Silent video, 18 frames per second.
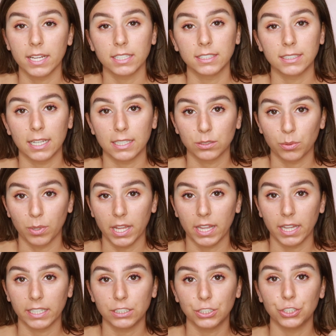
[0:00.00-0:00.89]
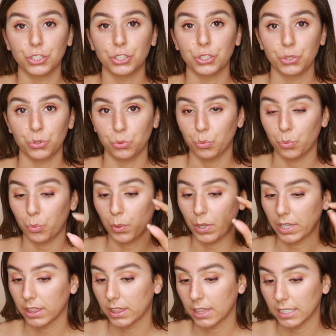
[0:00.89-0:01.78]
because that's what I like to do
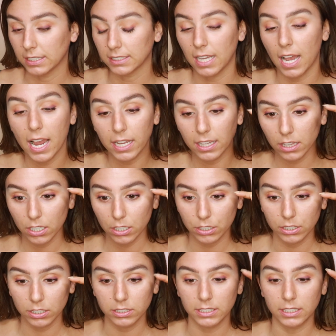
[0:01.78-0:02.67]
with this eye look.